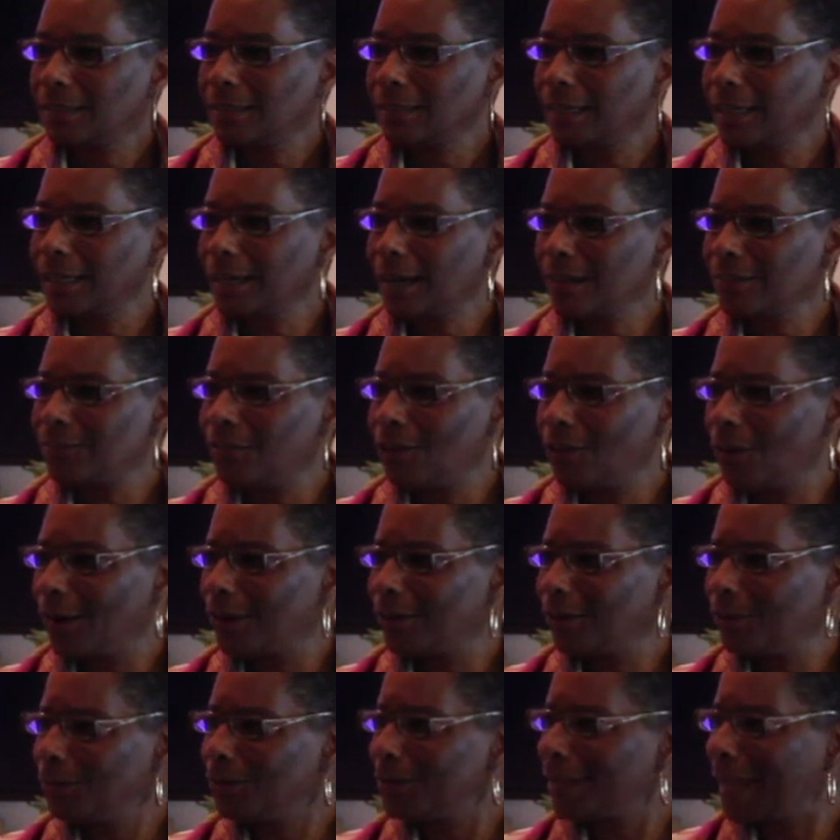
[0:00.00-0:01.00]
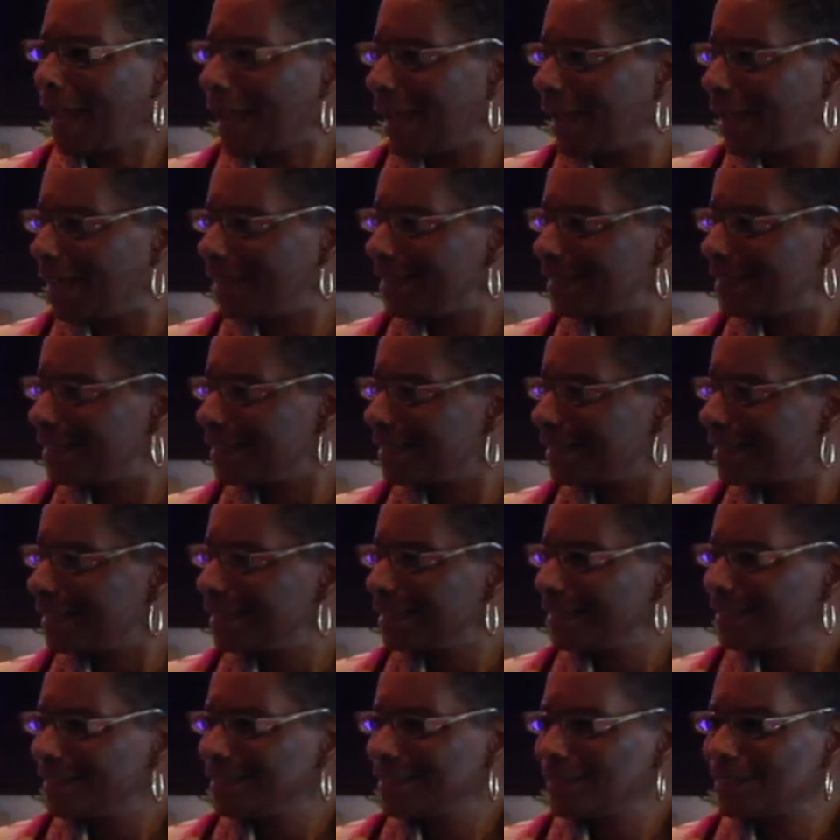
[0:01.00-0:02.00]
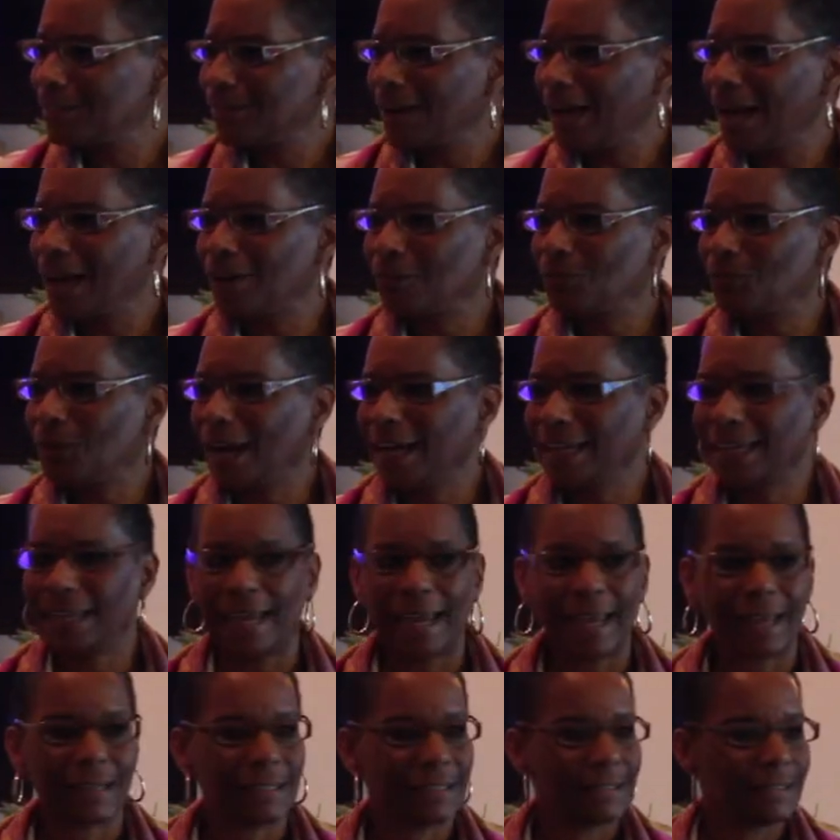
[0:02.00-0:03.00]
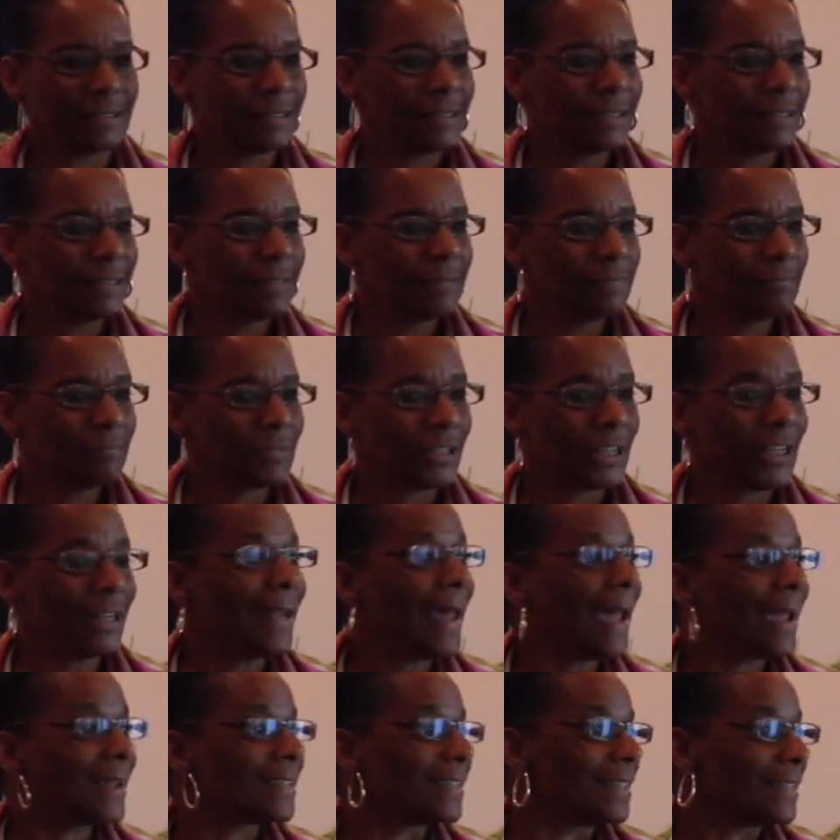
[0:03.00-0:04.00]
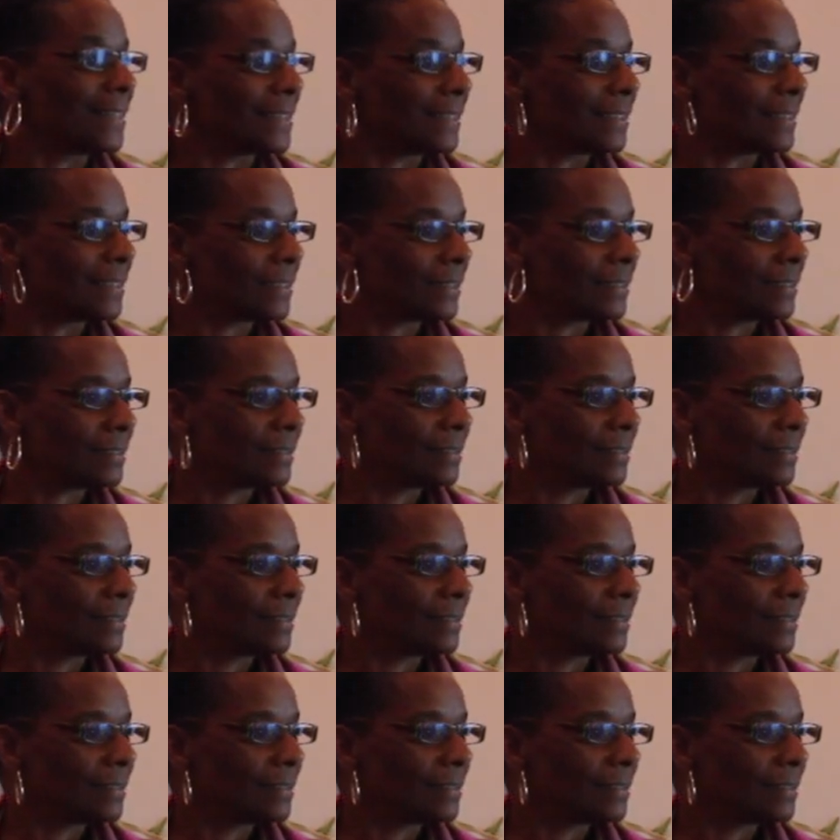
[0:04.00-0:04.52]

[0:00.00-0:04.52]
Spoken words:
And I thought, okay, so how do I get connected?